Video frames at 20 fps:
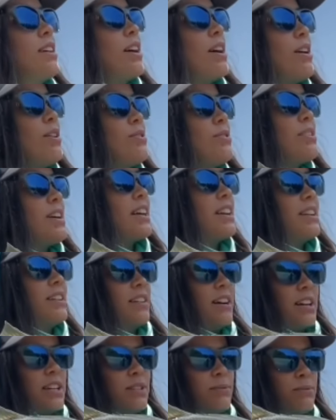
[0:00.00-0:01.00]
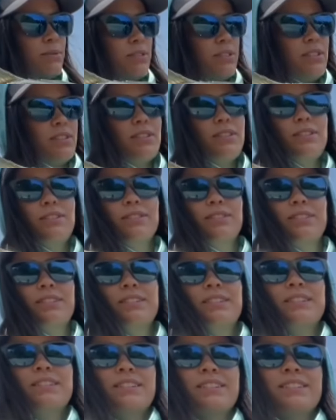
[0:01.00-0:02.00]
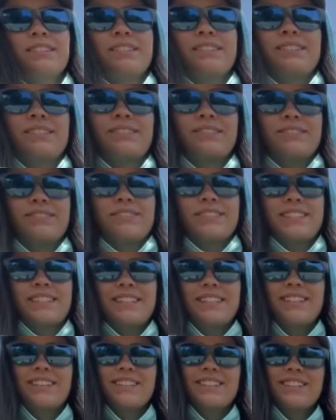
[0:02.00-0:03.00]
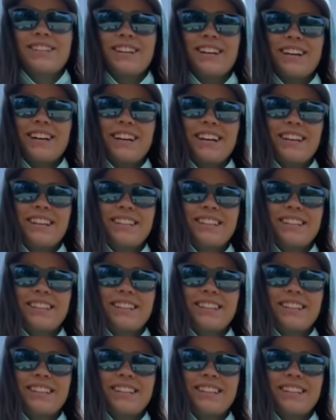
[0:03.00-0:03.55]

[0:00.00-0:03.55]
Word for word: Oh, you got a nice one too. Still shot.